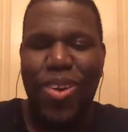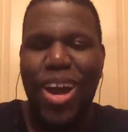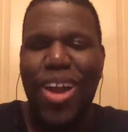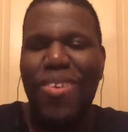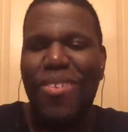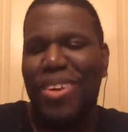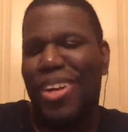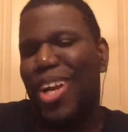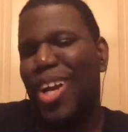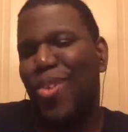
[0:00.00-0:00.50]
I
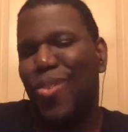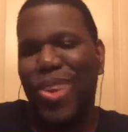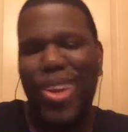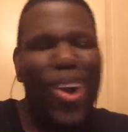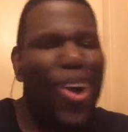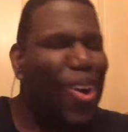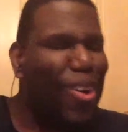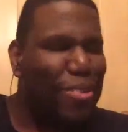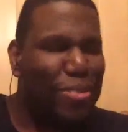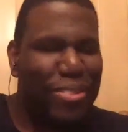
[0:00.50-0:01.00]
don't care if we
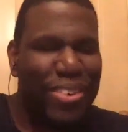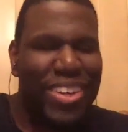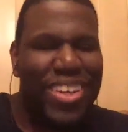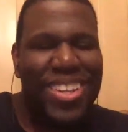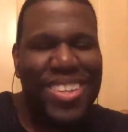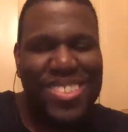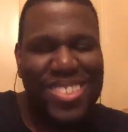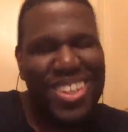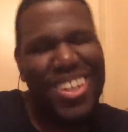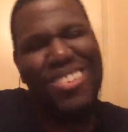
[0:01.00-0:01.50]
all
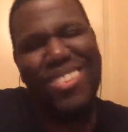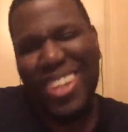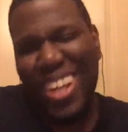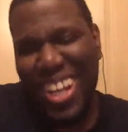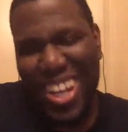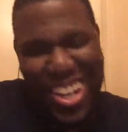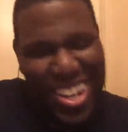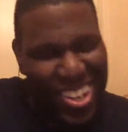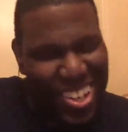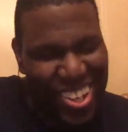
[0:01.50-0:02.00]
friends, and I don't
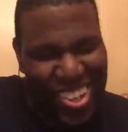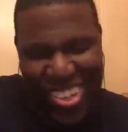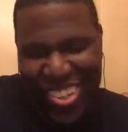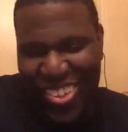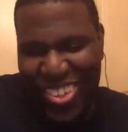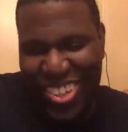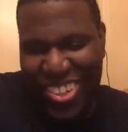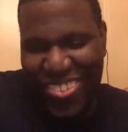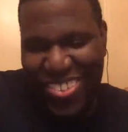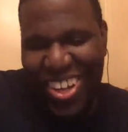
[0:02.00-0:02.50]
care.
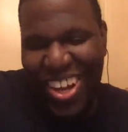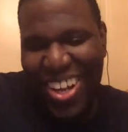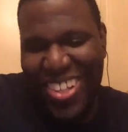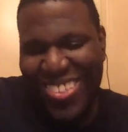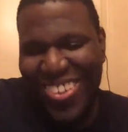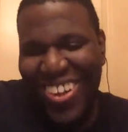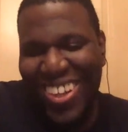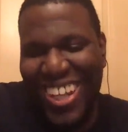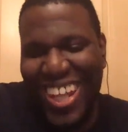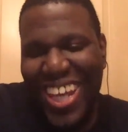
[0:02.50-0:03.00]
You guys
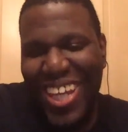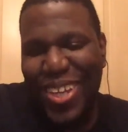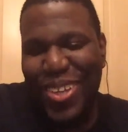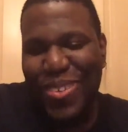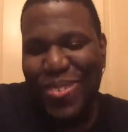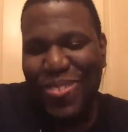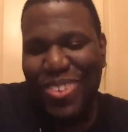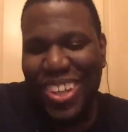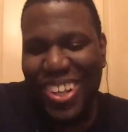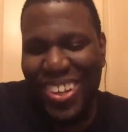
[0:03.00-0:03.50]
all like him.